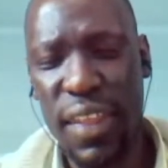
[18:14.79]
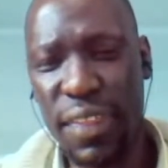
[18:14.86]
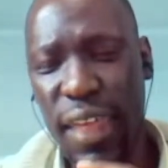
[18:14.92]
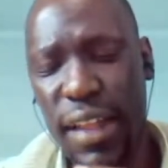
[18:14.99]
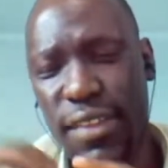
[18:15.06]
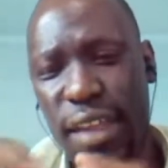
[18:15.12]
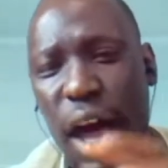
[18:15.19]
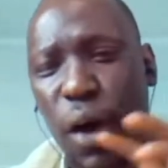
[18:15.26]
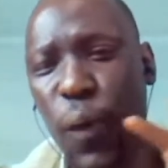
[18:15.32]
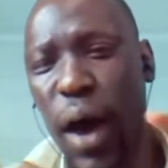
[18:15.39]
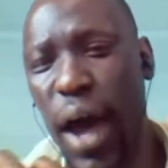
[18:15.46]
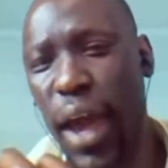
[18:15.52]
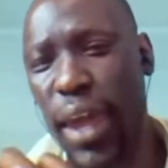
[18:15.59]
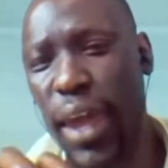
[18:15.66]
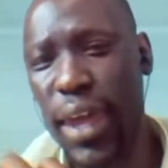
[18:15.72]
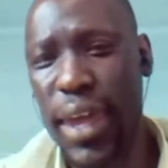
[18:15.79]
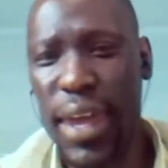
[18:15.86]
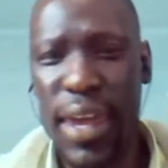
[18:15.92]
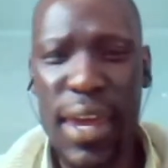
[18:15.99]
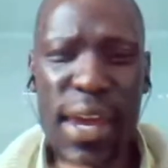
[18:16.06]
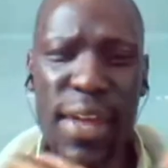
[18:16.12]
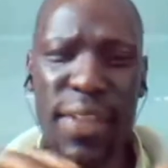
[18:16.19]
That's how
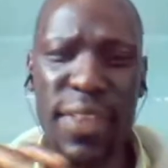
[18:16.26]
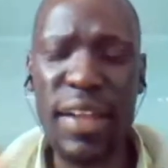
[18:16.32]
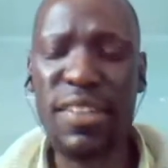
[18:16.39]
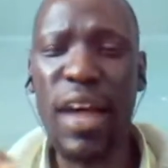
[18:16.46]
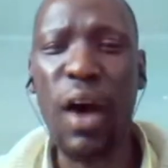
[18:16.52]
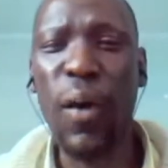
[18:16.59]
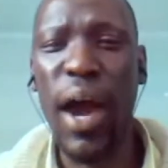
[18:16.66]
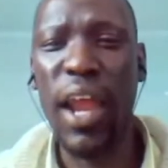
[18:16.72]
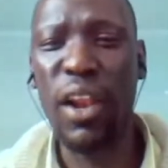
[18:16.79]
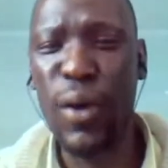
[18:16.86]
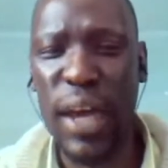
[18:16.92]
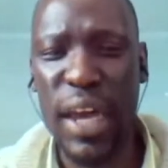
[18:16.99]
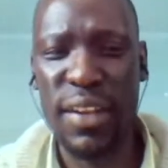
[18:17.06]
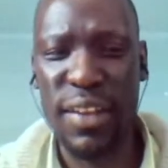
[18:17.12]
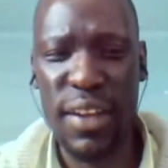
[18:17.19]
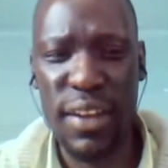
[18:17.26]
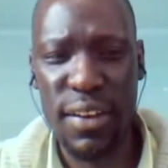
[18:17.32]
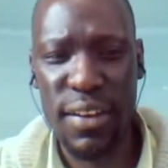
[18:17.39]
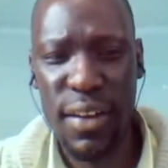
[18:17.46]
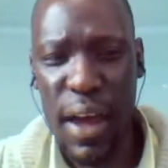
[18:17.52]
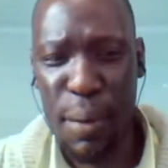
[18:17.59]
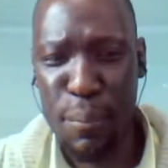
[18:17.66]
I look at
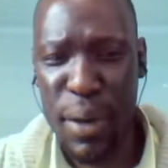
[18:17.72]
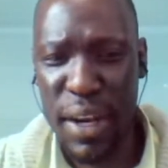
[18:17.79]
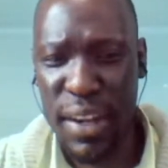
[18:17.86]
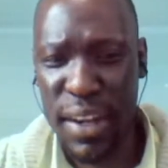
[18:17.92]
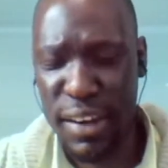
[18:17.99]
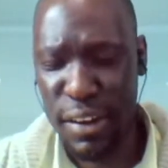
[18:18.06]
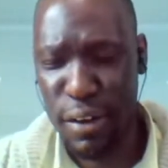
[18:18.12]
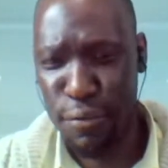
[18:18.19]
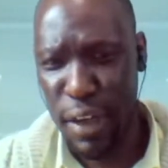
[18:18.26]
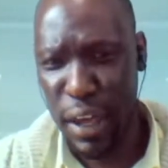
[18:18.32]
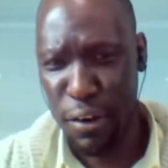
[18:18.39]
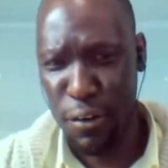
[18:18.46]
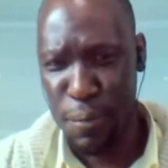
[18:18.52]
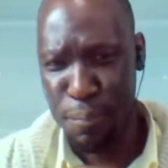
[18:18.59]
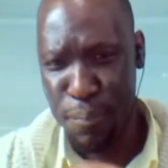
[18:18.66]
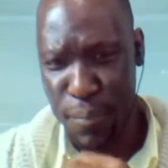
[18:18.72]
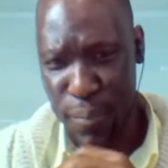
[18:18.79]
it, Mediator Vikram.